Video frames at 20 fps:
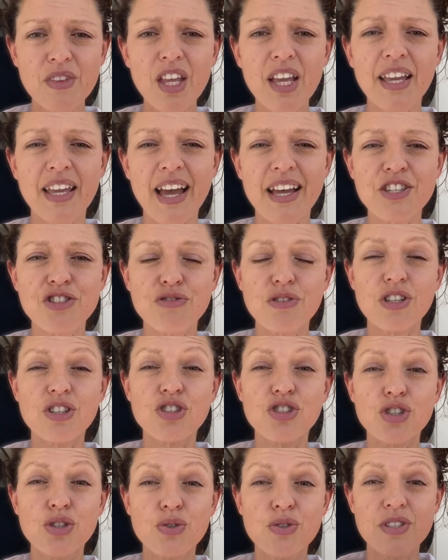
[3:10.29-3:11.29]
gastric
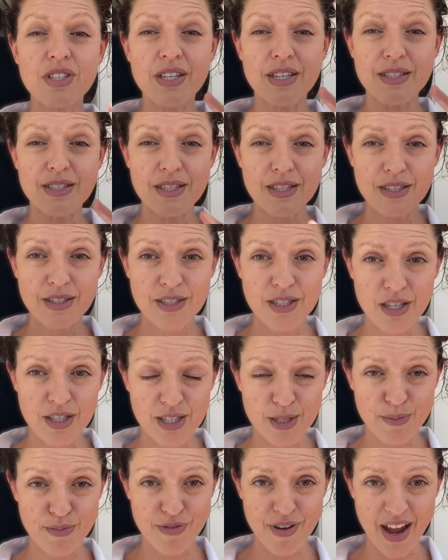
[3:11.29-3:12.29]
juices are
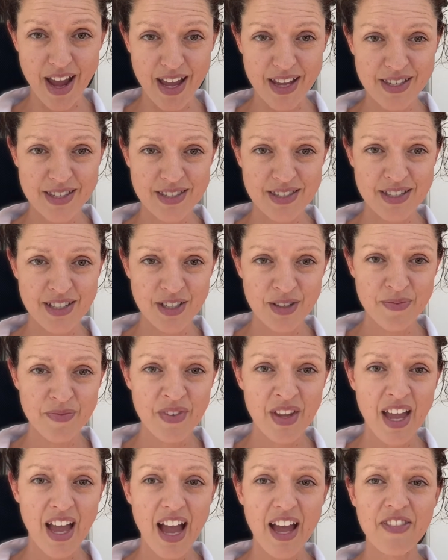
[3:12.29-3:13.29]
suppressed,
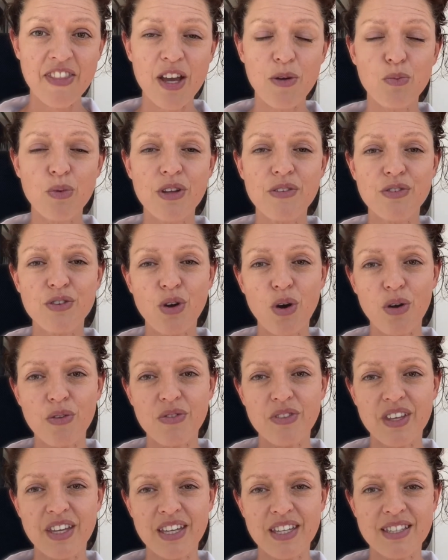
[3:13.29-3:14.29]
and then we've got
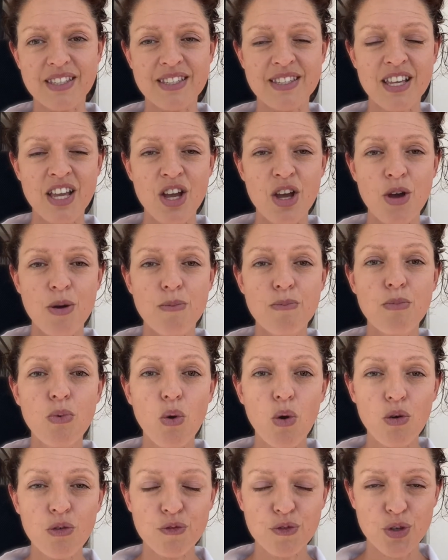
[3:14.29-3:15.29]
this
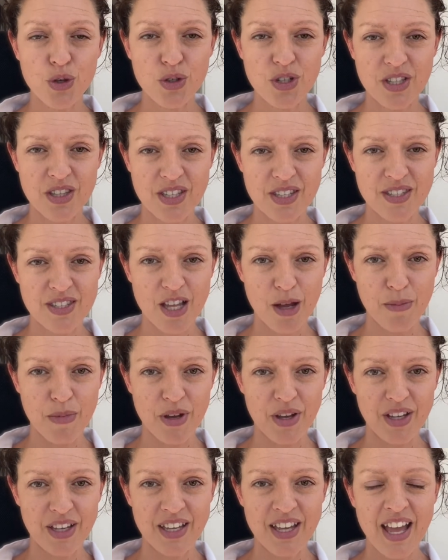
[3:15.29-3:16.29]
more food in the
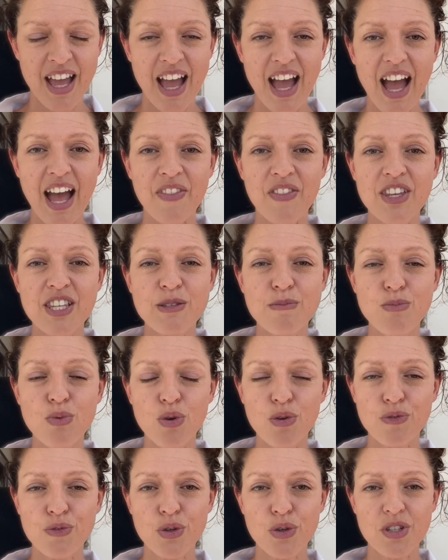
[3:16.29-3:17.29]
stomach. And this
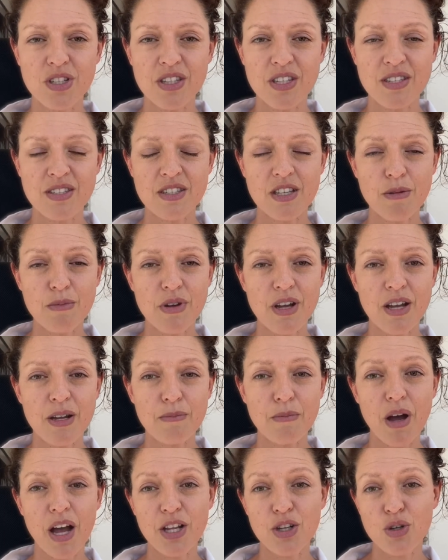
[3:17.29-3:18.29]
more food in the stomach
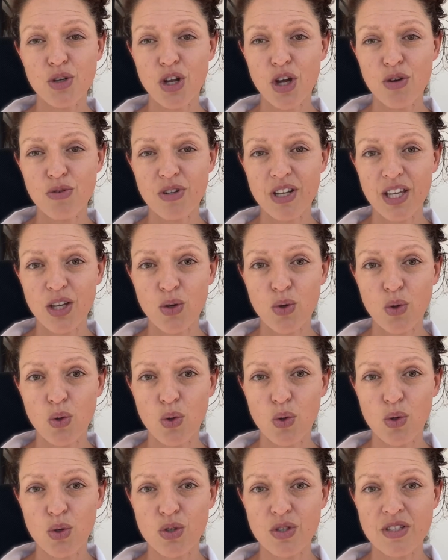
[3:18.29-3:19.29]
might not only
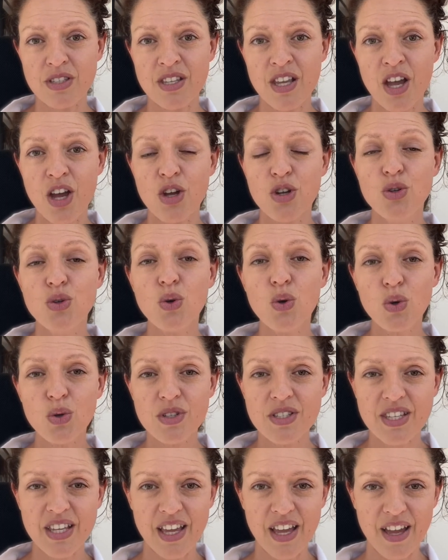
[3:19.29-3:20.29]
cause
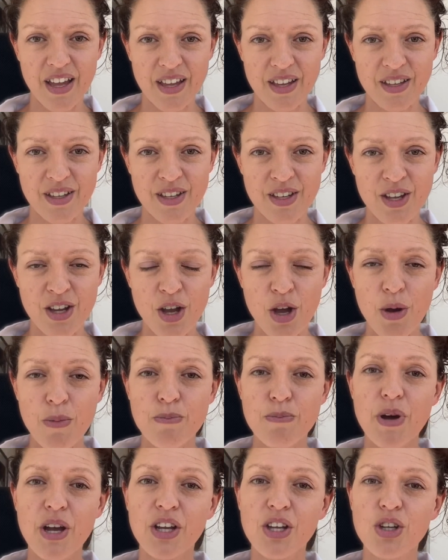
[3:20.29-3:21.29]
nausea,
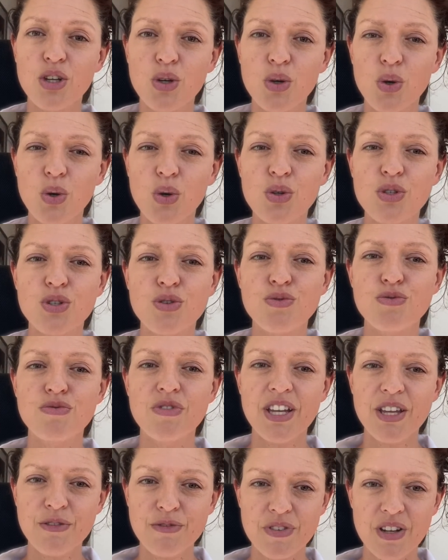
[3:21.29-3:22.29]
but can cause
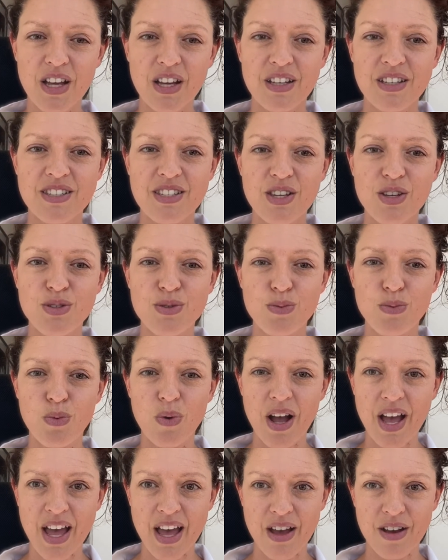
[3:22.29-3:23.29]
reflux as
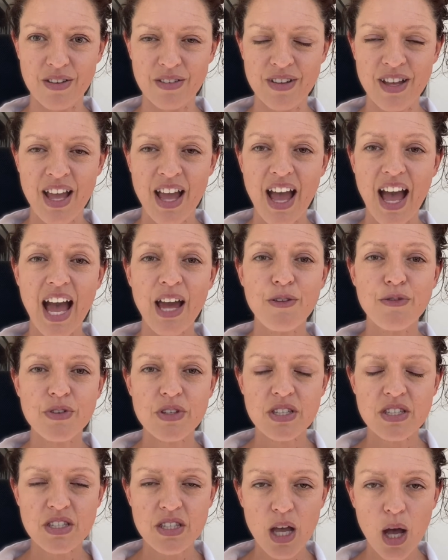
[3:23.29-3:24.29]
well. And for
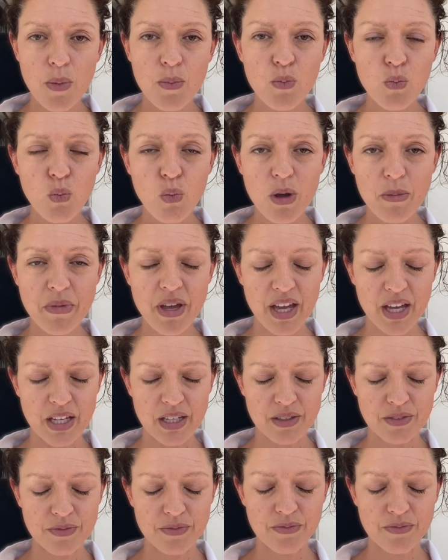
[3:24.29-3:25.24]
some women,